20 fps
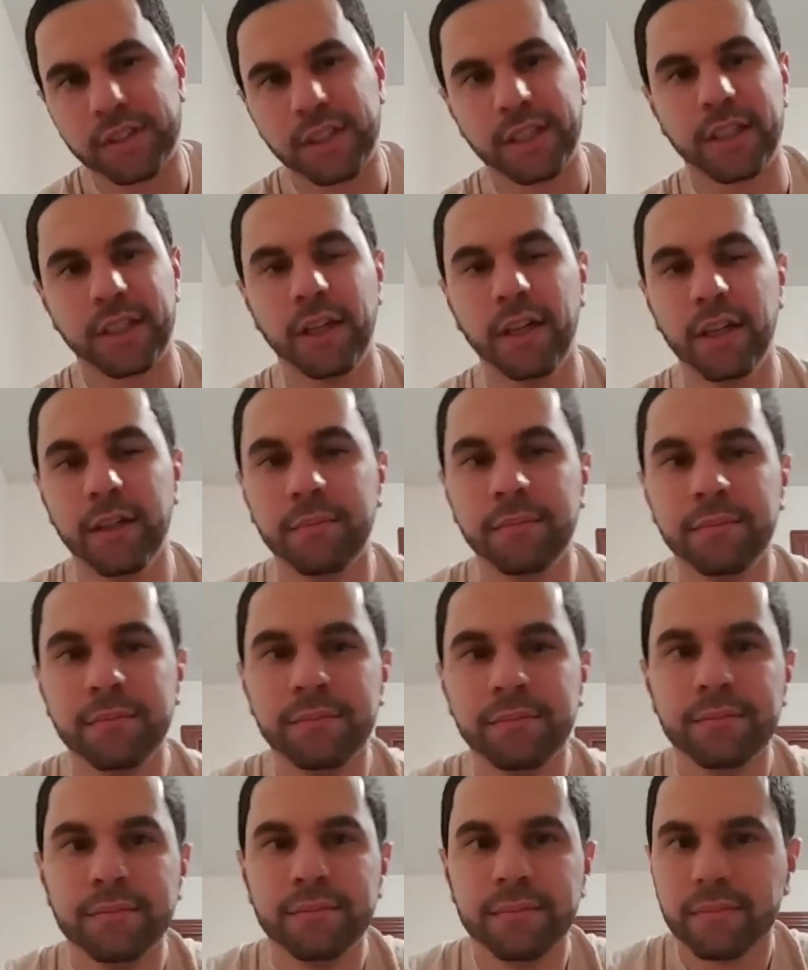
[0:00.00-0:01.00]

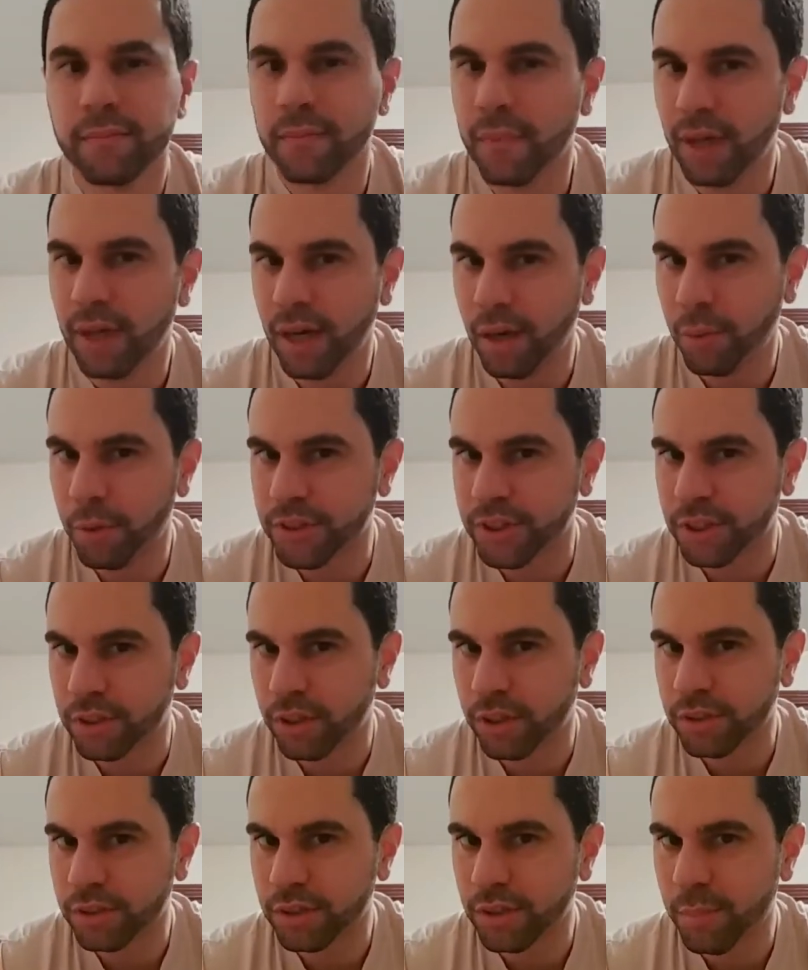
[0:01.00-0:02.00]
what's it
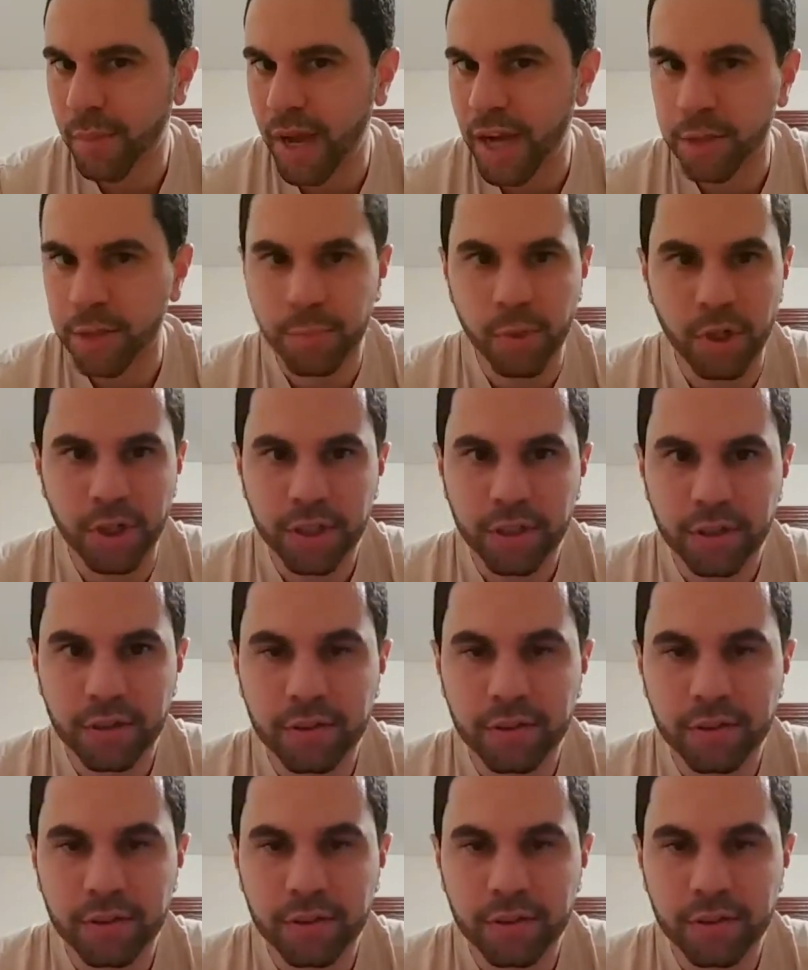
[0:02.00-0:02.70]
called, to the matchbook?